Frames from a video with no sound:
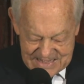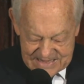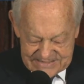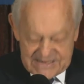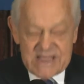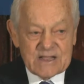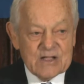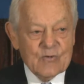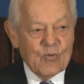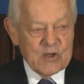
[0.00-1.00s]
As Dick
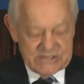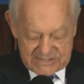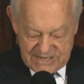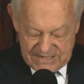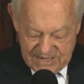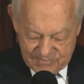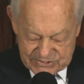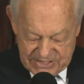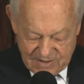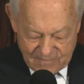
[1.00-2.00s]
once said
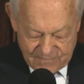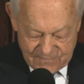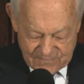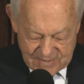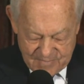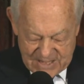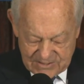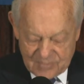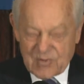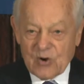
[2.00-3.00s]
himself
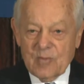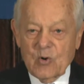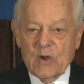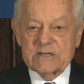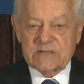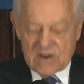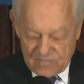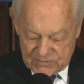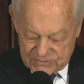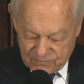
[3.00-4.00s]
about the Murrow boys'
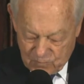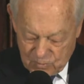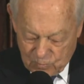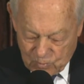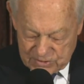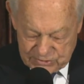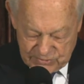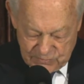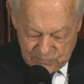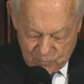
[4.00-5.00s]
coverage of World War
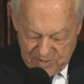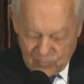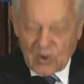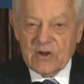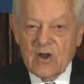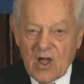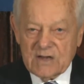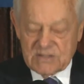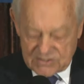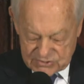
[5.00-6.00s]
II, we were
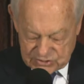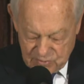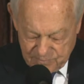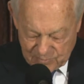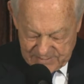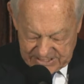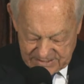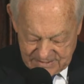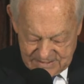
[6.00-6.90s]
not supermen.